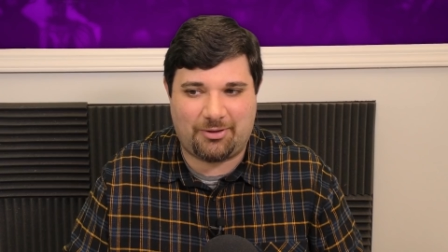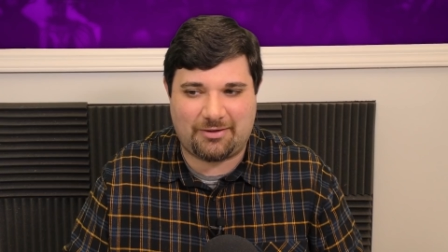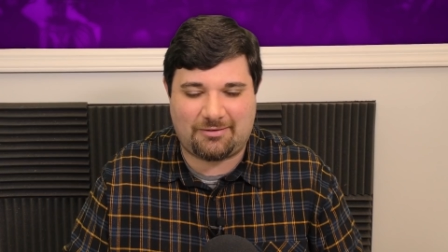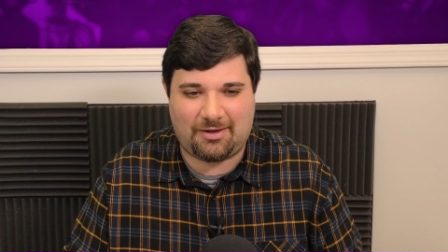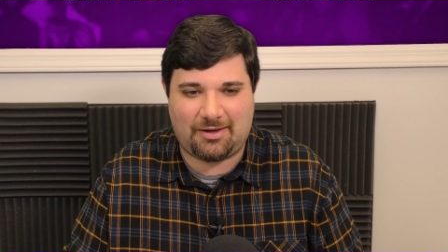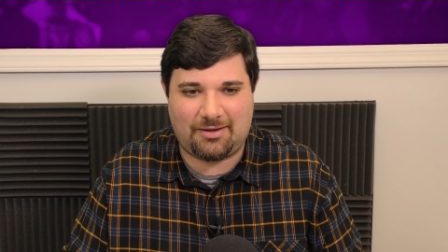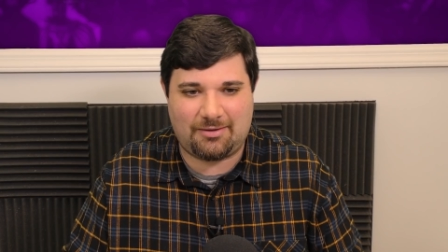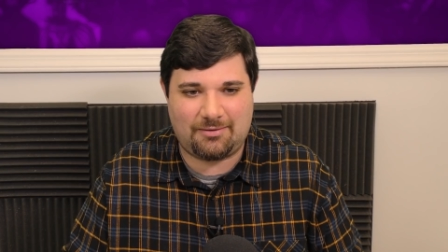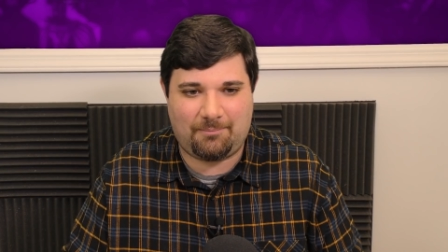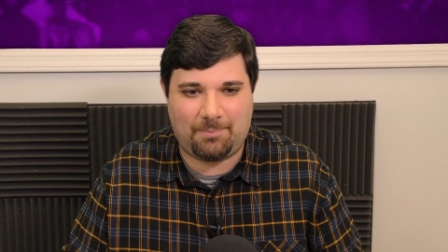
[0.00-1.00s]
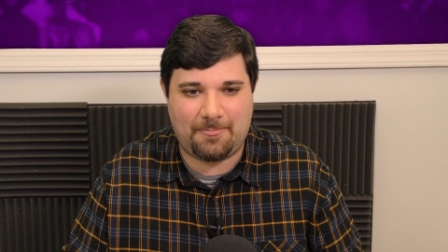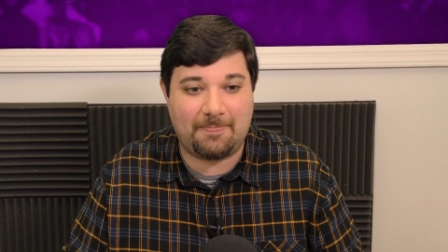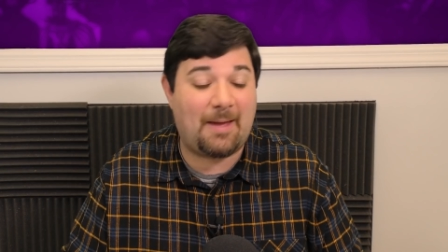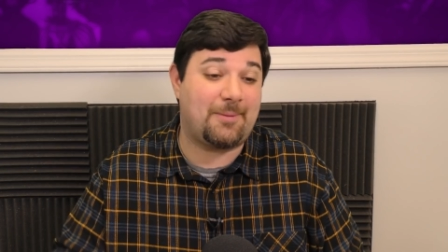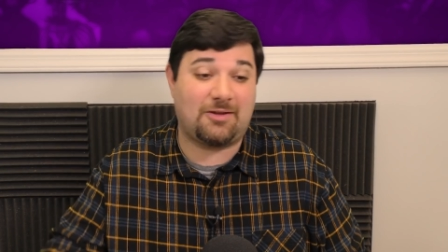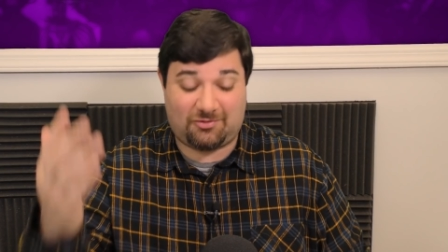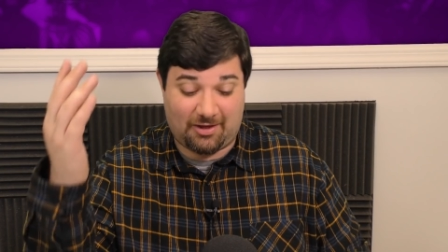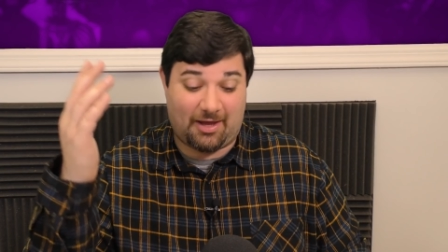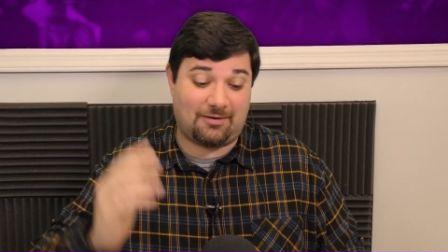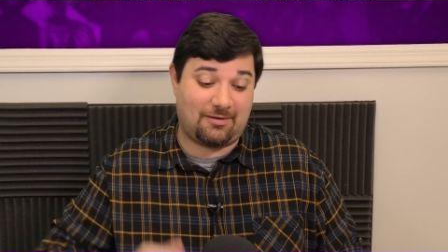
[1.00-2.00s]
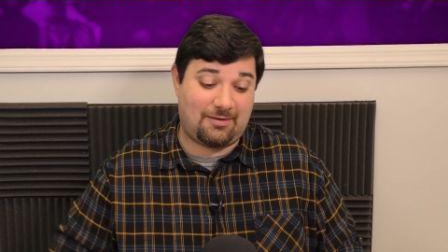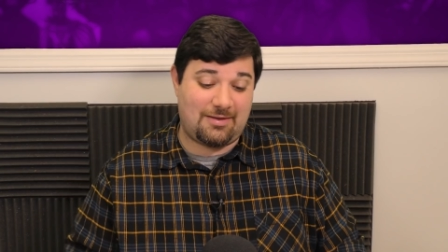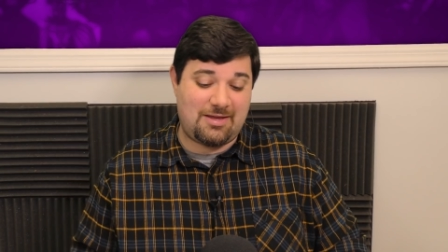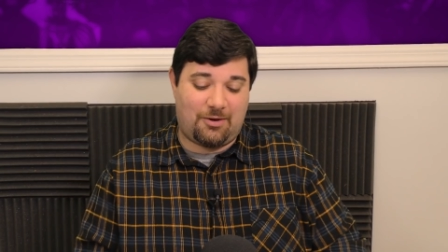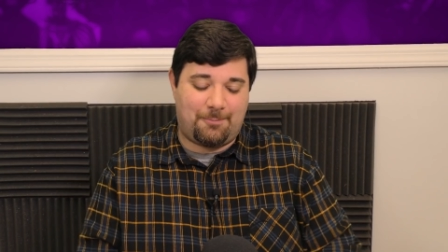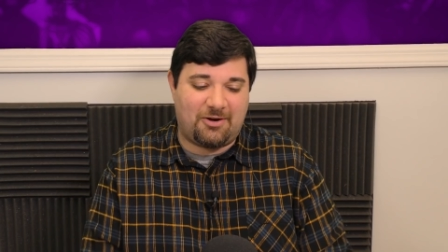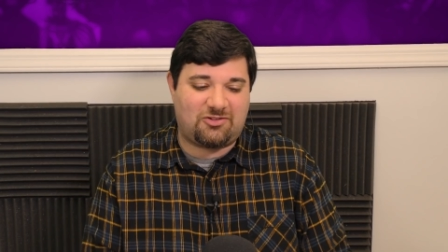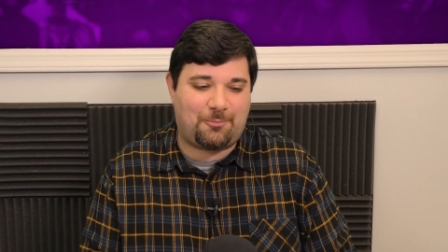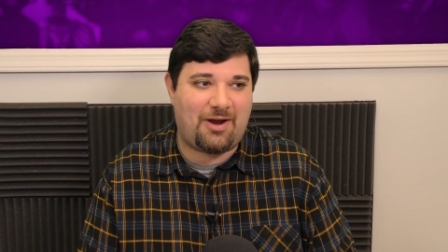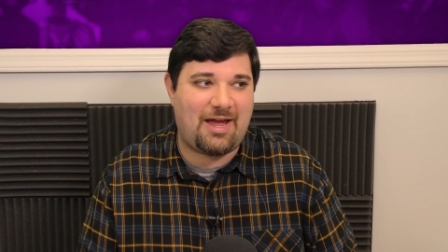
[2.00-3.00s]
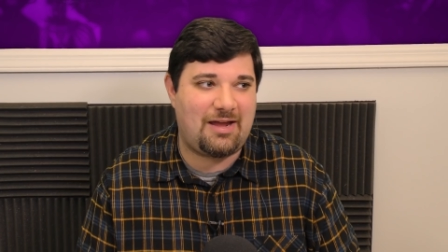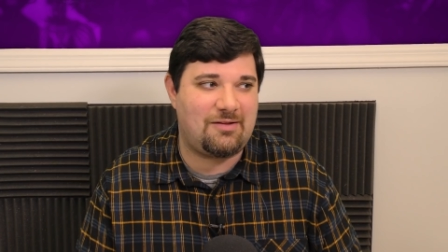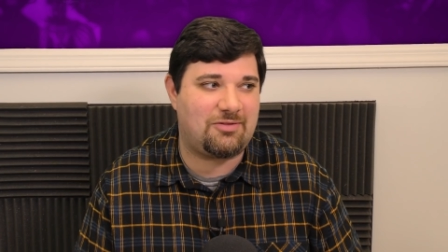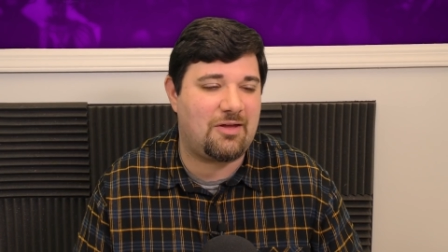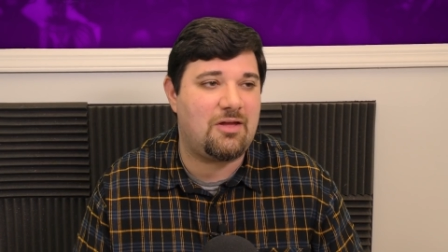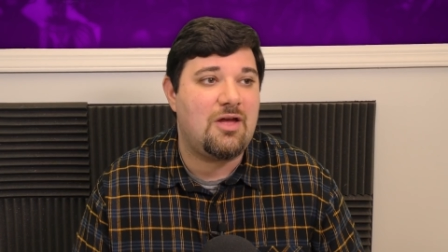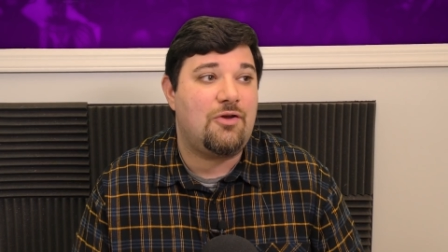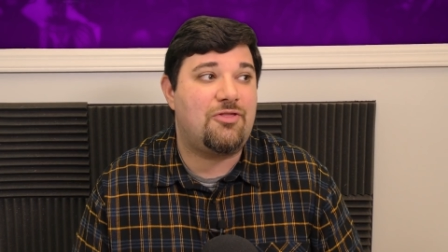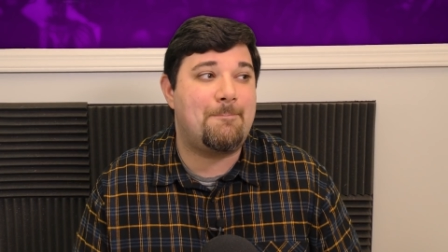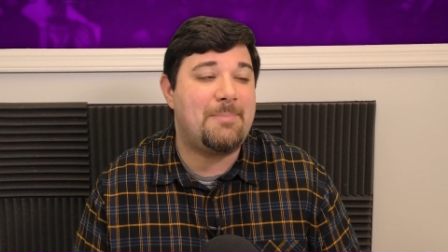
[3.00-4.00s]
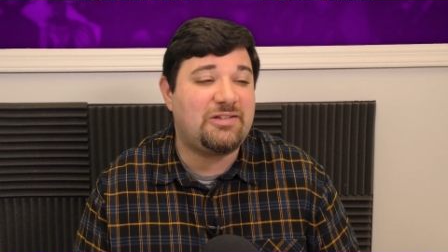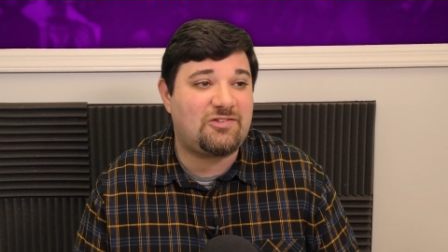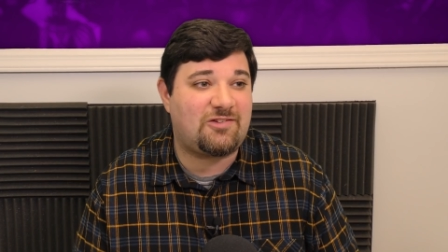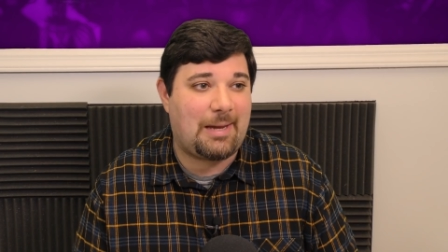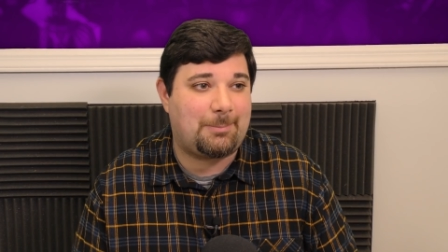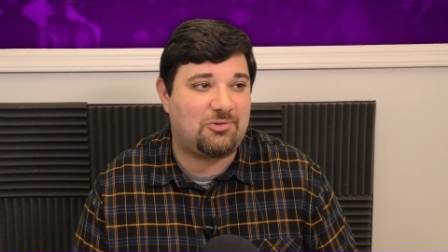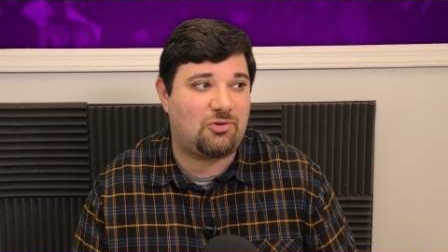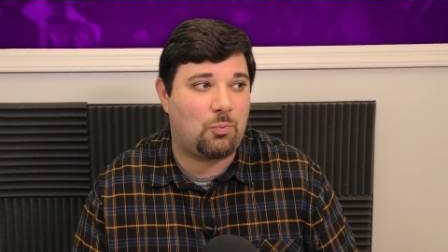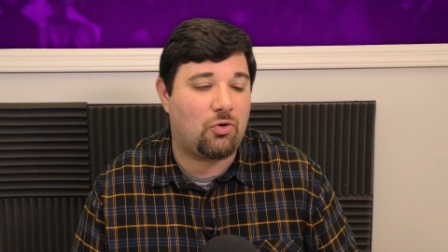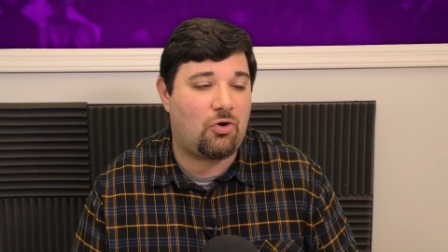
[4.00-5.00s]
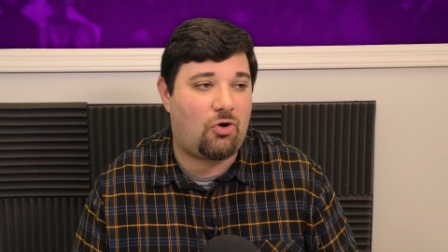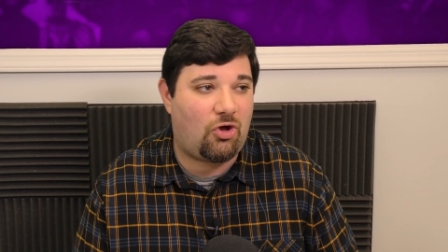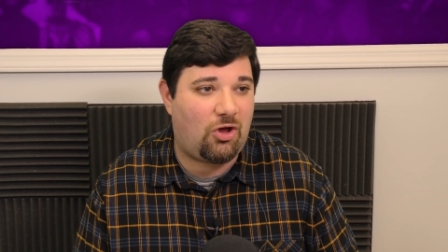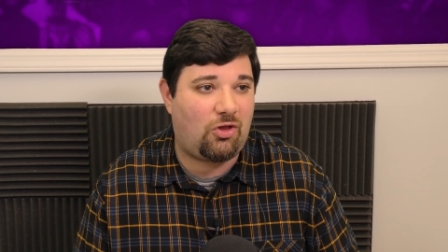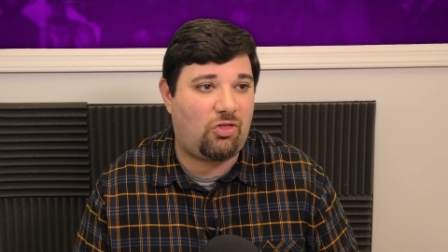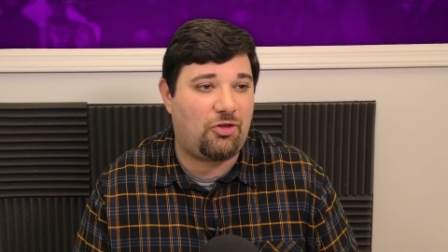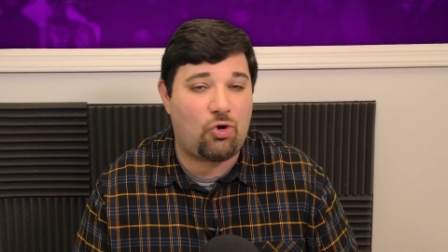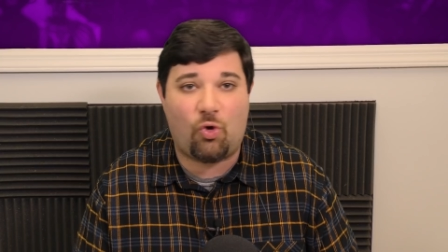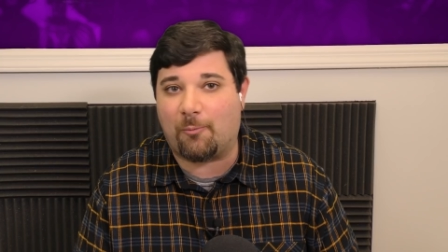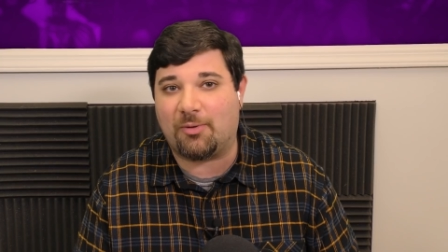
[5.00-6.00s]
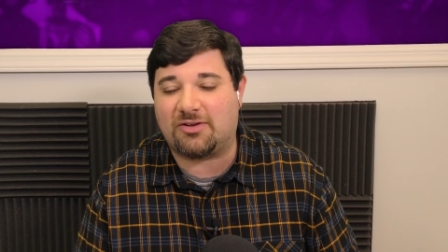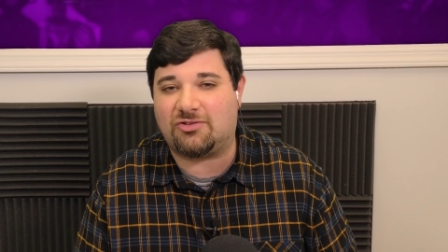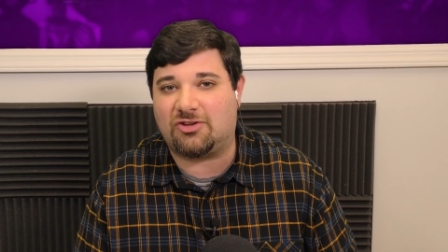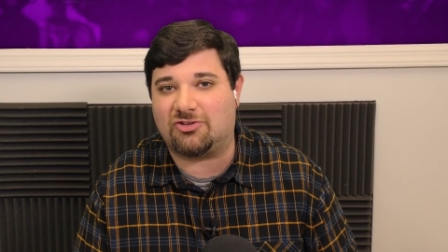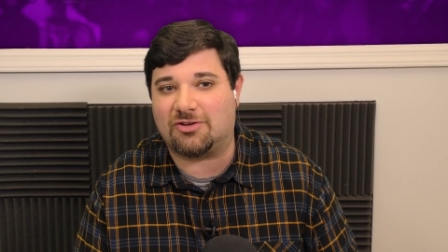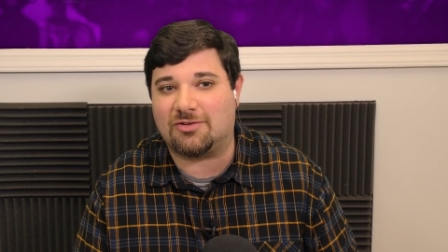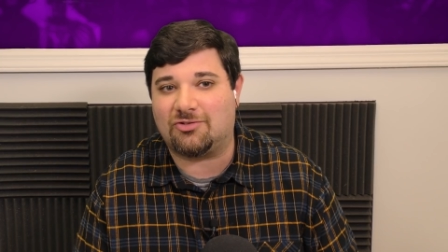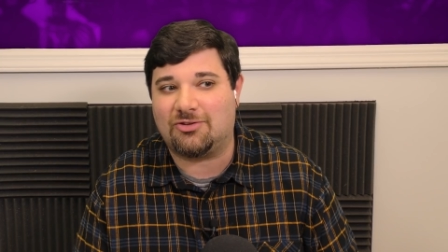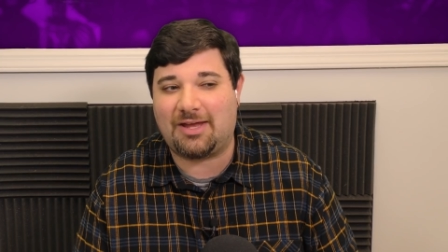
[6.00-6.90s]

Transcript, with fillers: But that being said, you know, Birds of Prey, the missteps were all the corporate decisions.